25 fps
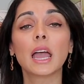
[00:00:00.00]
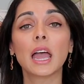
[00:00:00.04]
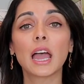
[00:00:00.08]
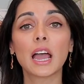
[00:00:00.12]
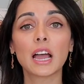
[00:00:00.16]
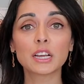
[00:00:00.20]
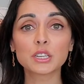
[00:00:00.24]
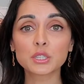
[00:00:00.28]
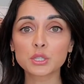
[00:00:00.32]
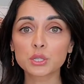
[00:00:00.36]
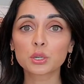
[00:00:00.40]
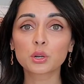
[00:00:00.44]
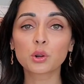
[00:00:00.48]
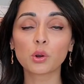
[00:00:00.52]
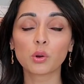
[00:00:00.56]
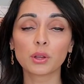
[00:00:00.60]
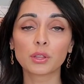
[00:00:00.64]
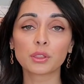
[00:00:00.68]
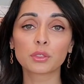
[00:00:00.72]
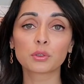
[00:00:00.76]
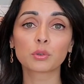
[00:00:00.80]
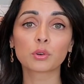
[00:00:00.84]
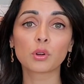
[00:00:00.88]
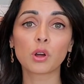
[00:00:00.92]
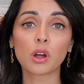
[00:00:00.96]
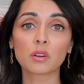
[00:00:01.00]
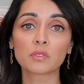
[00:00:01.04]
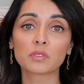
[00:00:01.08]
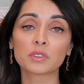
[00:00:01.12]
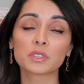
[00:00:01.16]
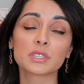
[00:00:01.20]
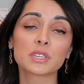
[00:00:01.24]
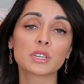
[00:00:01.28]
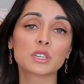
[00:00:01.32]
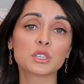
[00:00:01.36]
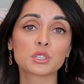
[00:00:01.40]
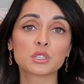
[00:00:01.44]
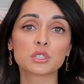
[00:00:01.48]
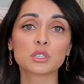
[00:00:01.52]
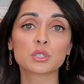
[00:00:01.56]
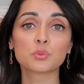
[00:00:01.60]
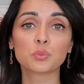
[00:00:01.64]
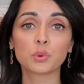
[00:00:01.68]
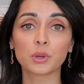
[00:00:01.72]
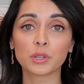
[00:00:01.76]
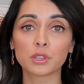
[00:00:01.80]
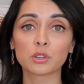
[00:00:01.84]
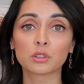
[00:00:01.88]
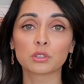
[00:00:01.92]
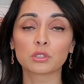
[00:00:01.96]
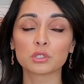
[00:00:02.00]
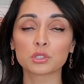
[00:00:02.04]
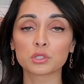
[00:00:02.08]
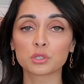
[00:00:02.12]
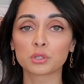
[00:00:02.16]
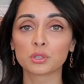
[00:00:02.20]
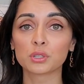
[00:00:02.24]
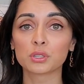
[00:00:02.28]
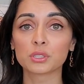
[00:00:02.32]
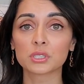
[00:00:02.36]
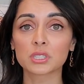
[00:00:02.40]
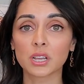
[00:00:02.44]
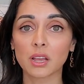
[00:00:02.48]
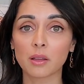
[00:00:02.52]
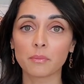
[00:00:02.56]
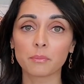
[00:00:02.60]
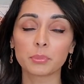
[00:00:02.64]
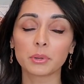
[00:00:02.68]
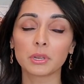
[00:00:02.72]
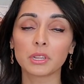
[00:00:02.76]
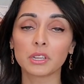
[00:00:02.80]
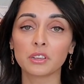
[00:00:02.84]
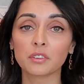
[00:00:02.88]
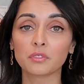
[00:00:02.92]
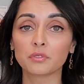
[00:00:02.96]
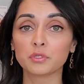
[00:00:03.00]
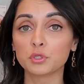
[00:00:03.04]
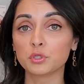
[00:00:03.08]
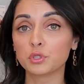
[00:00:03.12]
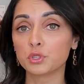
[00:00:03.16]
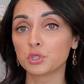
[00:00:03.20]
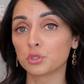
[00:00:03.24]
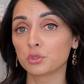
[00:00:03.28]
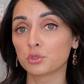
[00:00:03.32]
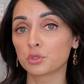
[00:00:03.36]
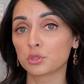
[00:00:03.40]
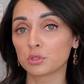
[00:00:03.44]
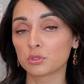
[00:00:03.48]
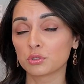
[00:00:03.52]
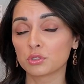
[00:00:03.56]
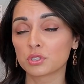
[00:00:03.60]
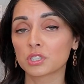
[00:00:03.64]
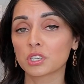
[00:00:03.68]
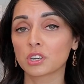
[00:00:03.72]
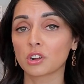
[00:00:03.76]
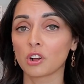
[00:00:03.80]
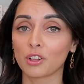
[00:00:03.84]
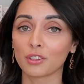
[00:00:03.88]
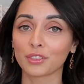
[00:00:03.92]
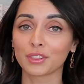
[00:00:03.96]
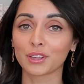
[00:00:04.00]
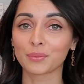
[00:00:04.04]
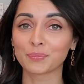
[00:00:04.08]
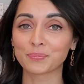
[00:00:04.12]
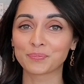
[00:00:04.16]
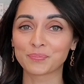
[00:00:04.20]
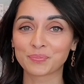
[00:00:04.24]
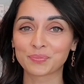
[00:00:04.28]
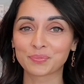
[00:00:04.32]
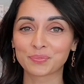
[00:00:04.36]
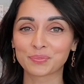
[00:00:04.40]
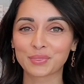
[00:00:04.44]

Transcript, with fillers: as you're going through conversations with your insurance company if you do choose to call them.